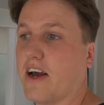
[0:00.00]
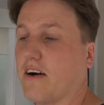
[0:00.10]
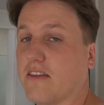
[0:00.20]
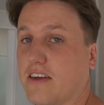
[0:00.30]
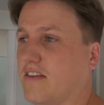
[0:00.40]

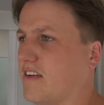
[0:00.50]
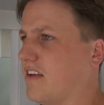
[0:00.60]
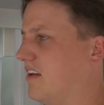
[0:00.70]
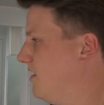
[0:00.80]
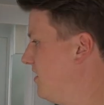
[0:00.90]
now. These
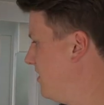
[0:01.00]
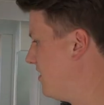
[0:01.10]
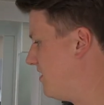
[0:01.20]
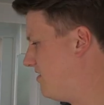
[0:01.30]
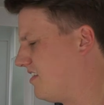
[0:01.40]

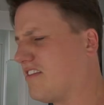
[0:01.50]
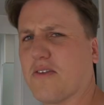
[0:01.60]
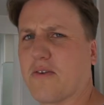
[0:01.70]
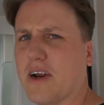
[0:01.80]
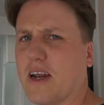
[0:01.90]
things
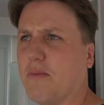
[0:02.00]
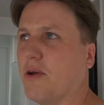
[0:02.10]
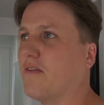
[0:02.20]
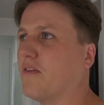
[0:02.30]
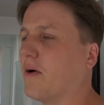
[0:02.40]
are really
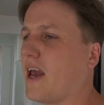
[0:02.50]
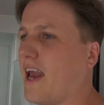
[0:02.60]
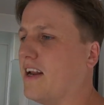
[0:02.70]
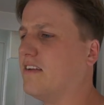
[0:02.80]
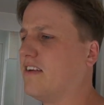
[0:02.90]
beautiful
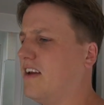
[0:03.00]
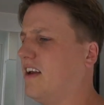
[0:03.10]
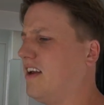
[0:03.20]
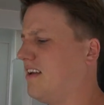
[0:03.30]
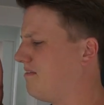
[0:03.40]
and
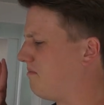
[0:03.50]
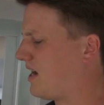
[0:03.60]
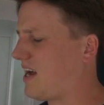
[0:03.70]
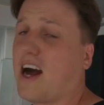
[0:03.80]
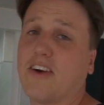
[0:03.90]

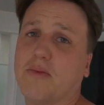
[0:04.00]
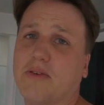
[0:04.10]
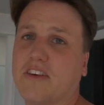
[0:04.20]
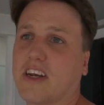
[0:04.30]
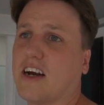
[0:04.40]
100%
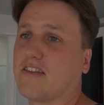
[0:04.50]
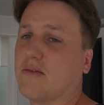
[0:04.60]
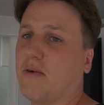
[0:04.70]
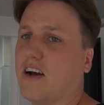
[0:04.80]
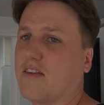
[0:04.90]

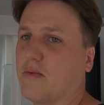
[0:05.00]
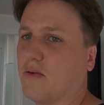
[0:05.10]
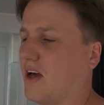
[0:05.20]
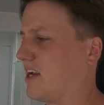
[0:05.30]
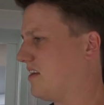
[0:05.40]

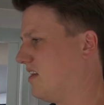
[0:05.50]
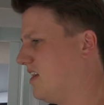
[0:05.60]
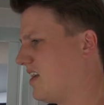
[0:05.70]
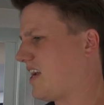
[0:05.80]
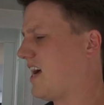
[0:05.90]
customizable, like
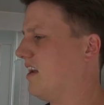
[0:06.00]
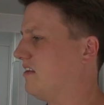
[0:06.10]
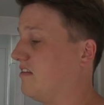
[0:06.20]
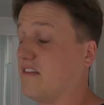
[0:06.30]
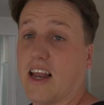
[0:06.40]

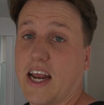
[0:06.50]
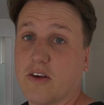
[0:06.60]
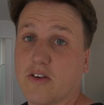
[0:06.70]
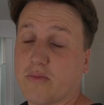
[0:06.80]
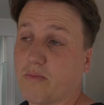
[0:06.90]
colors. There's a lady
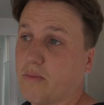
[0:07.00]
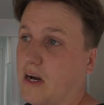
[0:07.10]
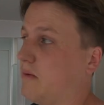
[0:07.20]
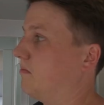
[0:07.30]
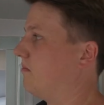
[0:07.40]
who just
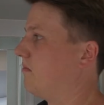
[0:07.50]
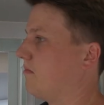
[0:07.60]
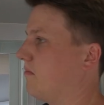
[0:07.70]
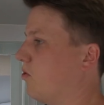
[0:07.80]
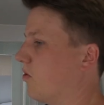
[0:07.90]

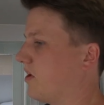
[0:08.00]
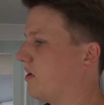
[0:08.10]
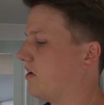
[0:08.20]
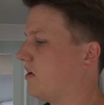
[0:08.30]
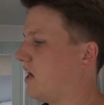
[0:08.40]

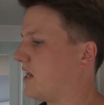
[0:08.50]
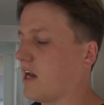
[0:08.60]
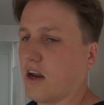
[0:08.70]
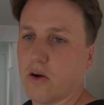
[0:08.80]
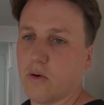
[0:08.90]
ordered a
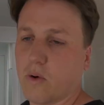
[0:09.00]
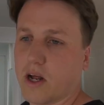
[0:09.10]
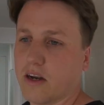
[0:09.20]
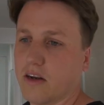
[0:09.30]
yellow one.